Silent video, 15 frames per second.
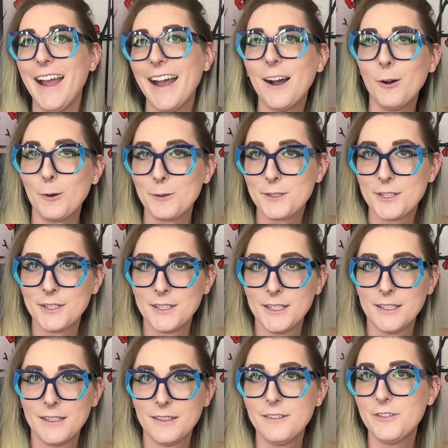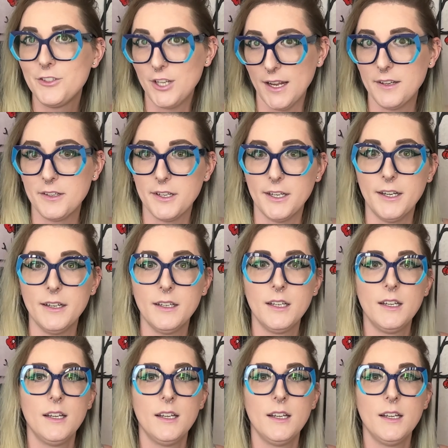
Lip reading: out gender